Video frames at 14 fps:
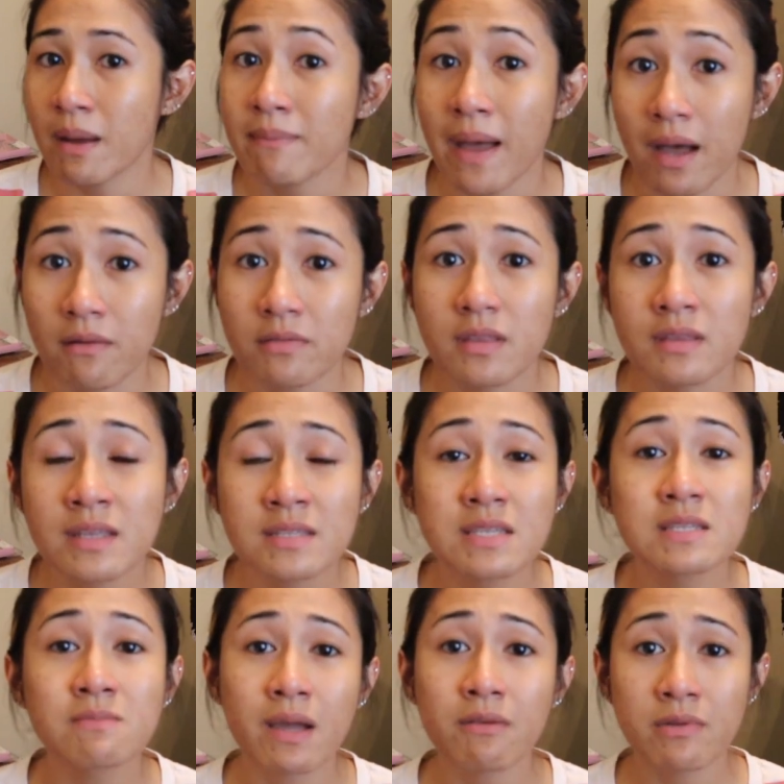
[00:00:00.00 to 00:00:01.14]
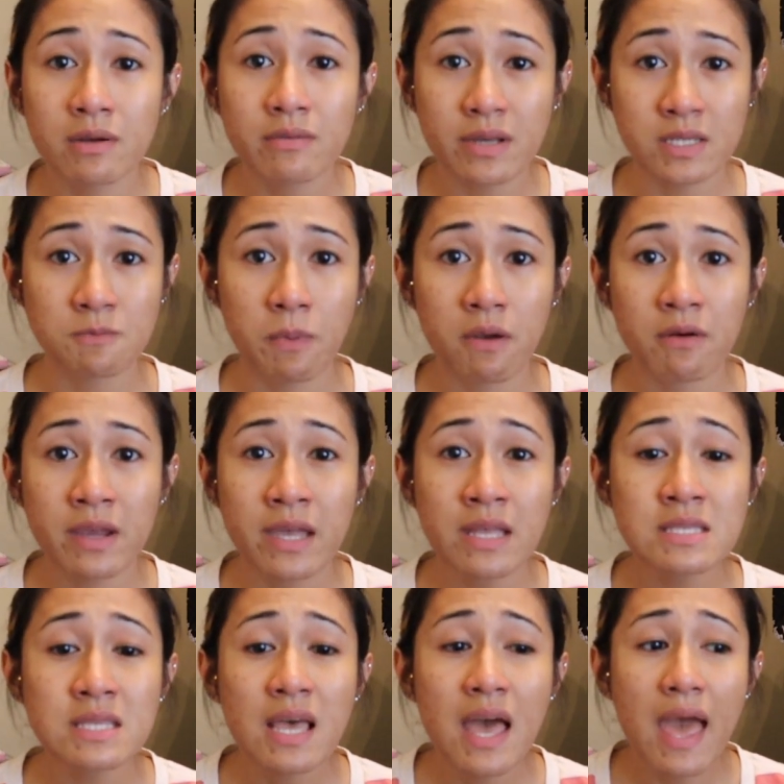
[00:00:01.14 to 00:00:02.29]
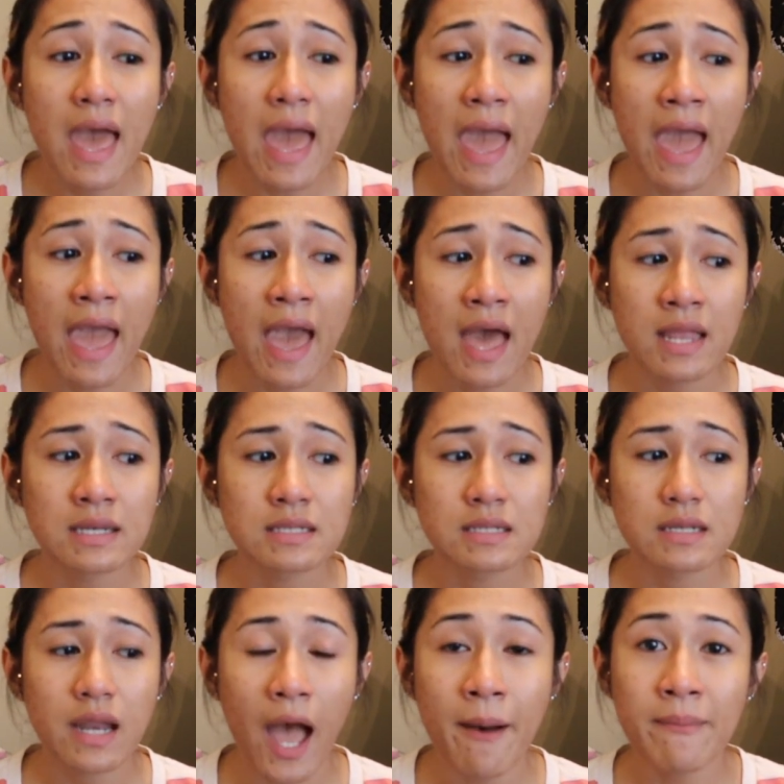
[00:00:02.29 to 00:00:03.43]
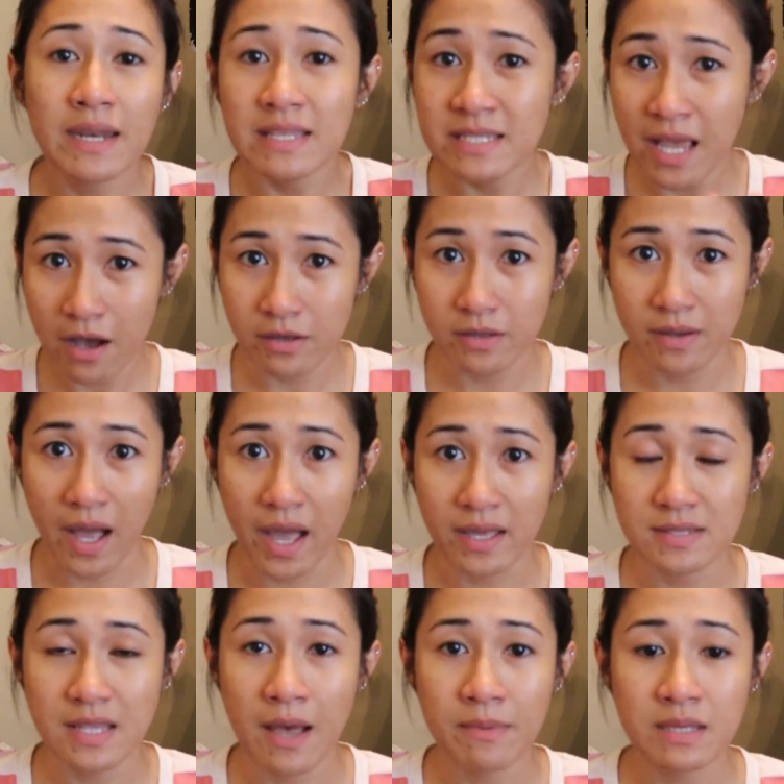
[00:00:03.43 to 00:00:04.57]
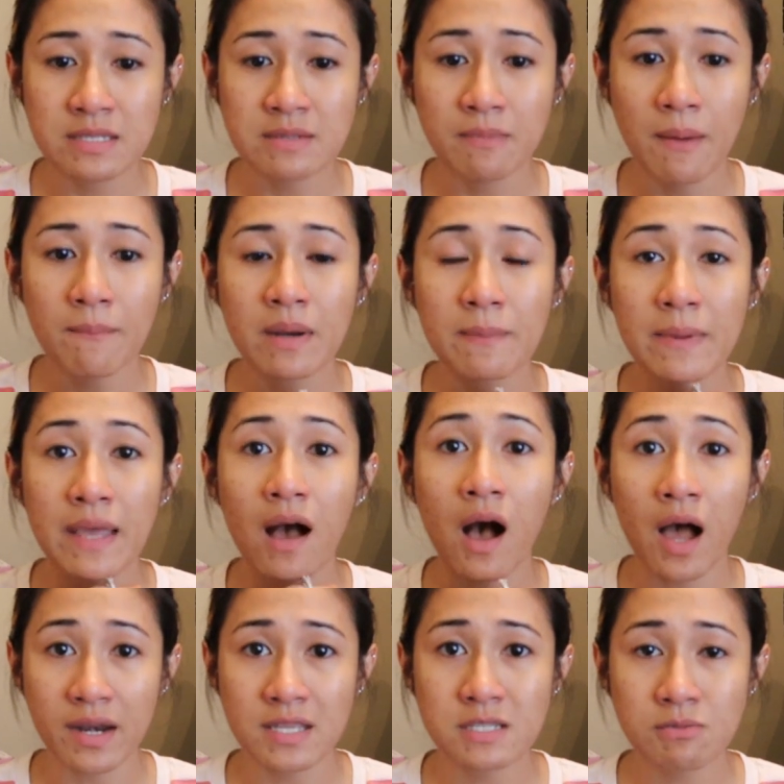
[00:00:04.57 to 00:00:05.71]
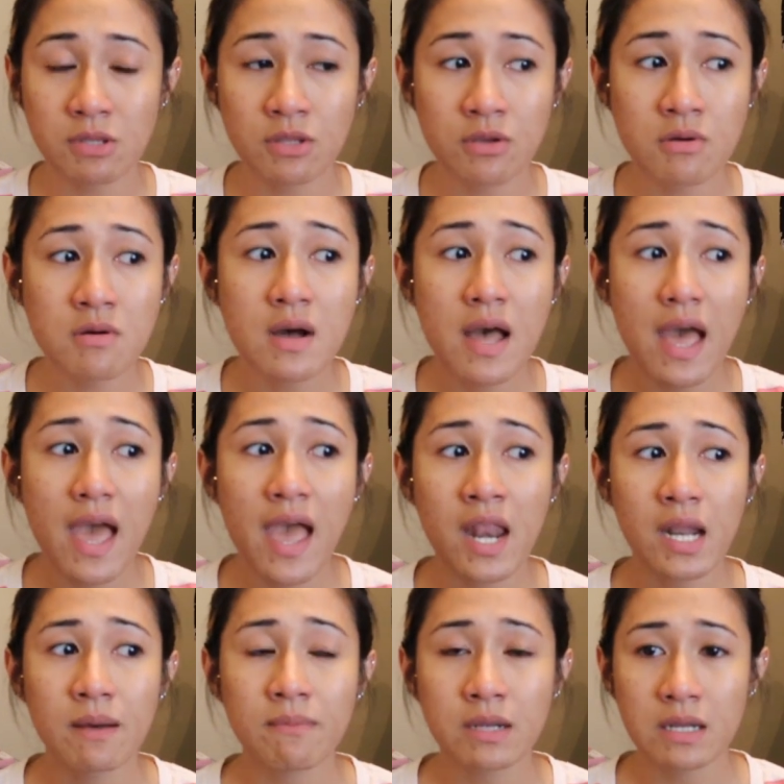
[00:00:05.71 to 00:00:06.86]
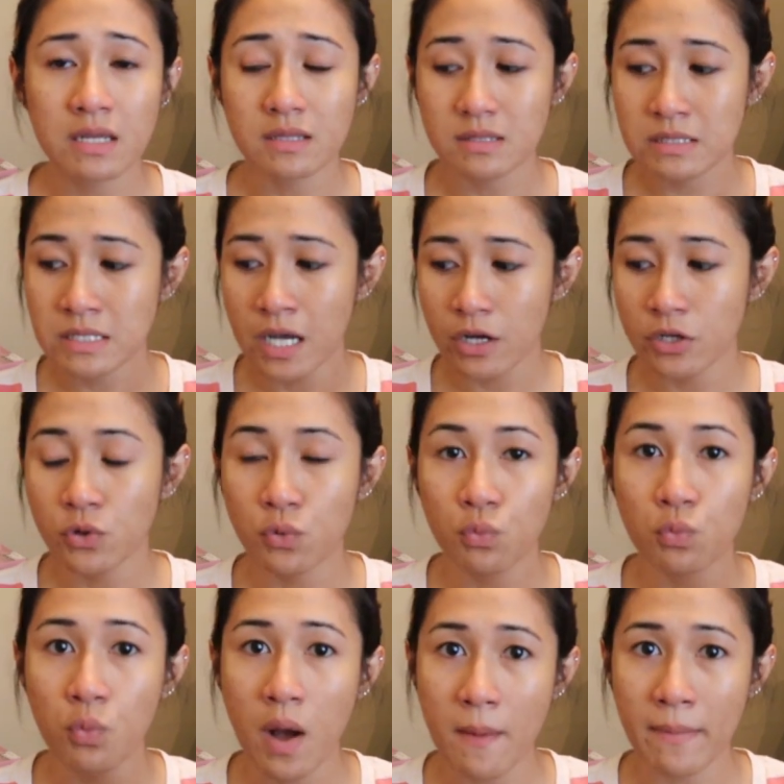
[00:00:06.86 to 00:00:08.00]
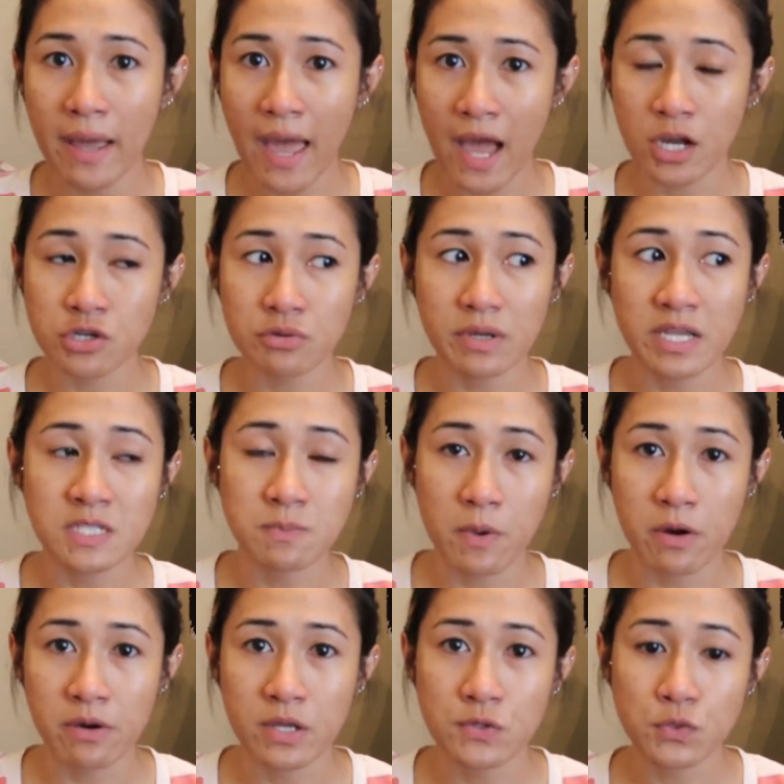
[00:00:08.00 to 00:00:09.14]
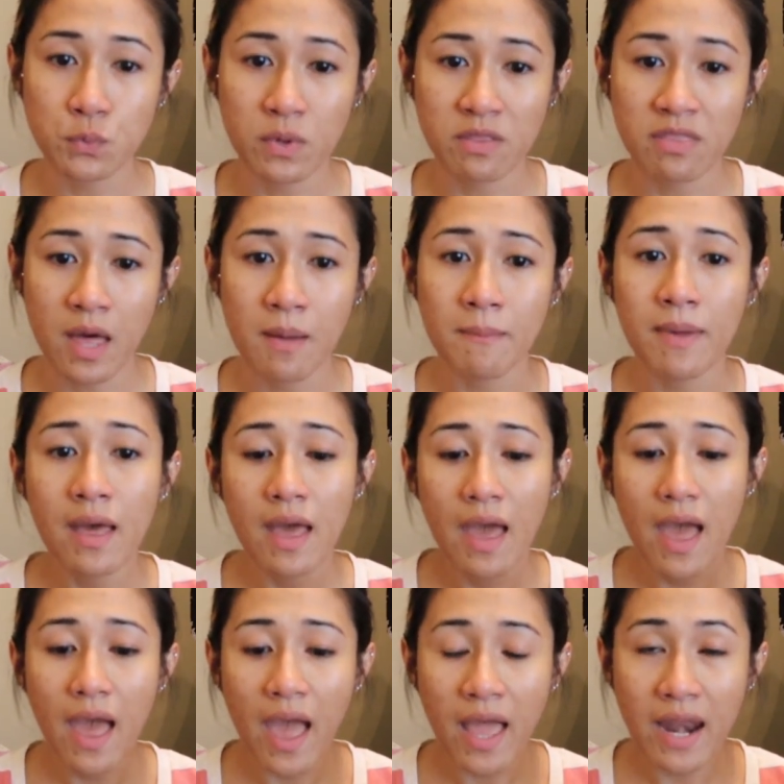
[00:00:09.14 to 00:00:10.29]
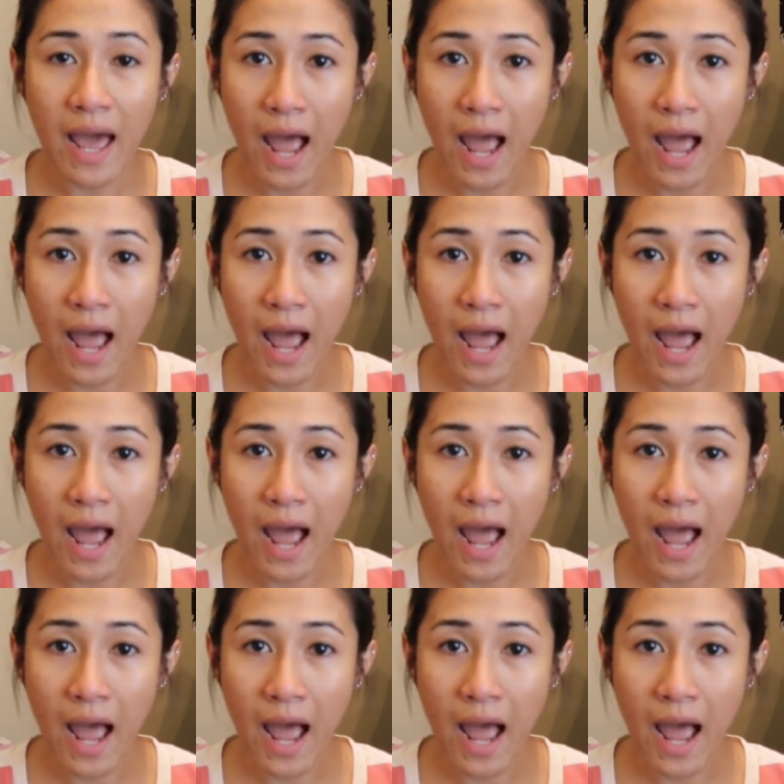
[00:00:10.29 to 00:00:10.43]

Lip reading: my mouth. This is my real experience, and I'm gonna tell you guys. I'm gonna be honest with you, and I'm gonna tell you what my actual experience with them and